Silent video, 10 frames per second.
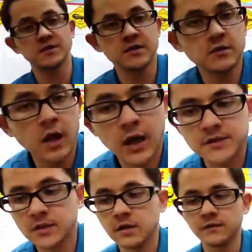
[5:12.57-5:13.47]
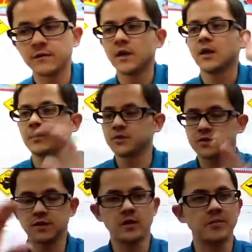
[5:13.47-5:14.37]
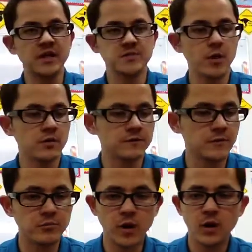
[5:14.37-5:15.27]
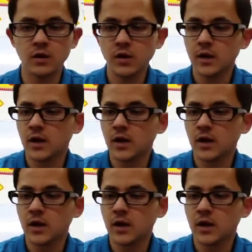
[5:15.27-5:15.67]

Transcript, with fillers: It's a lot of just uh, baseball and football,